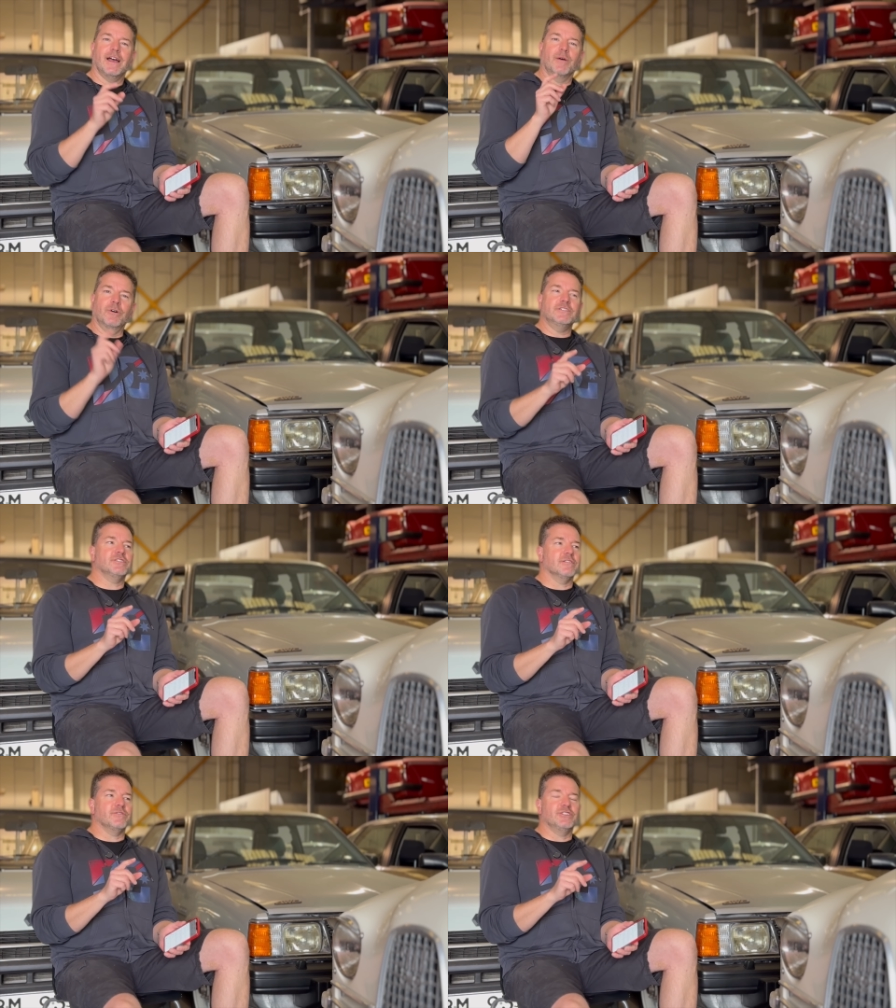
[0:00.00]
And what
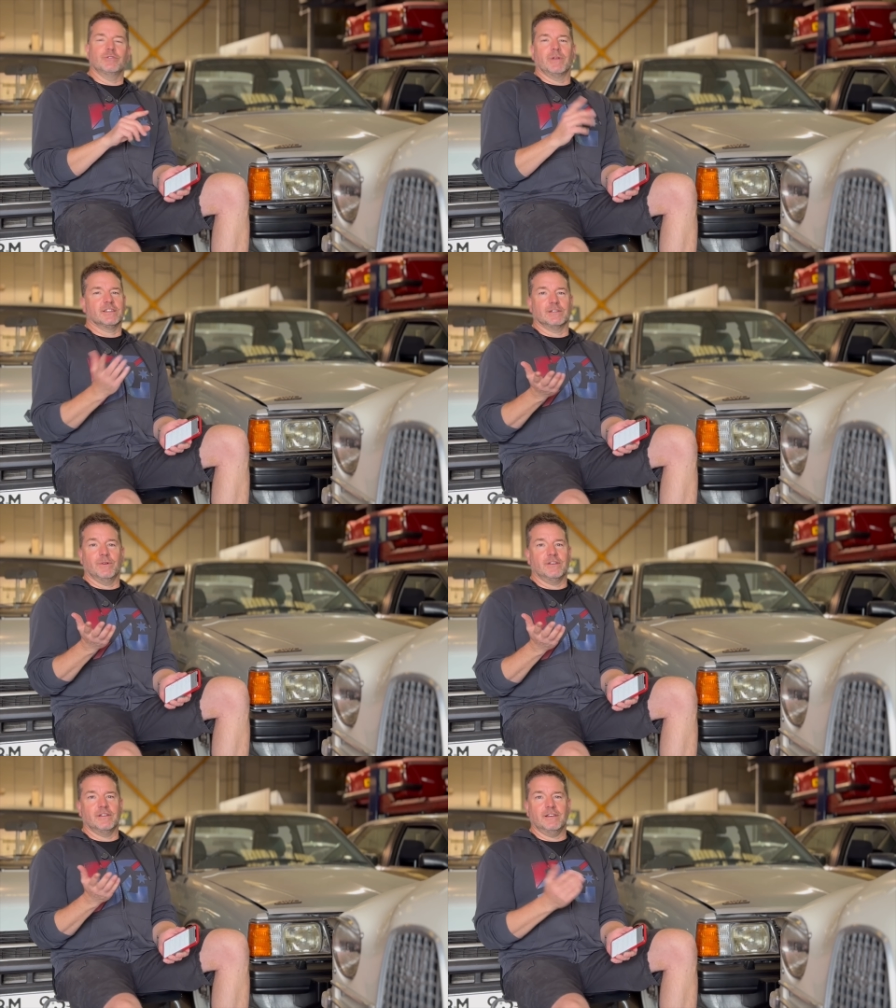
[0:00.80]
Discovery do, bless them,
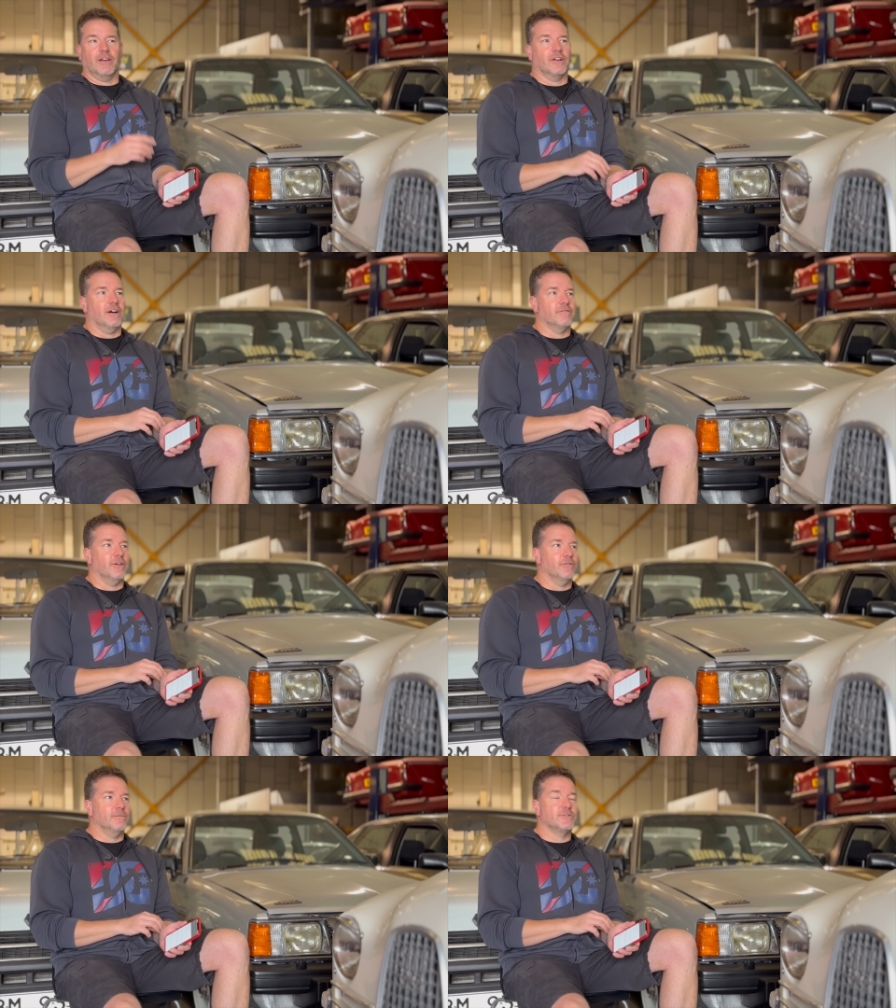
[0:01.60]
and I can't
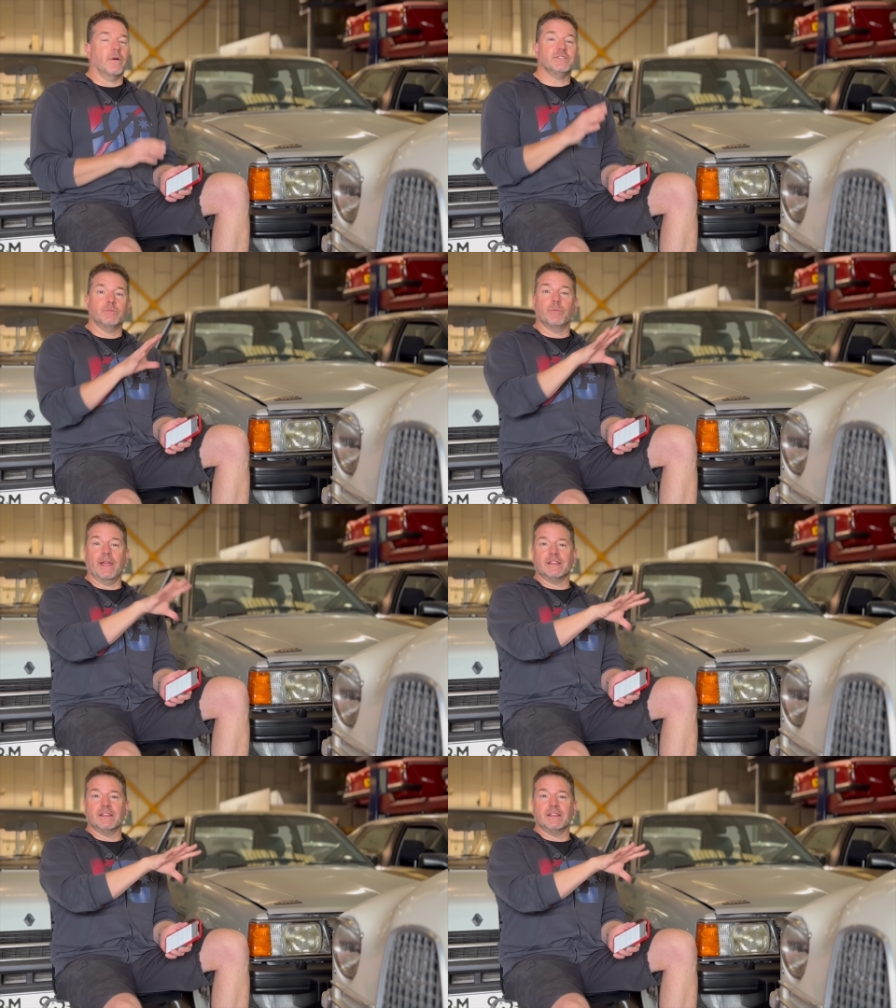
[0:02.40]
fault them. So obviously we make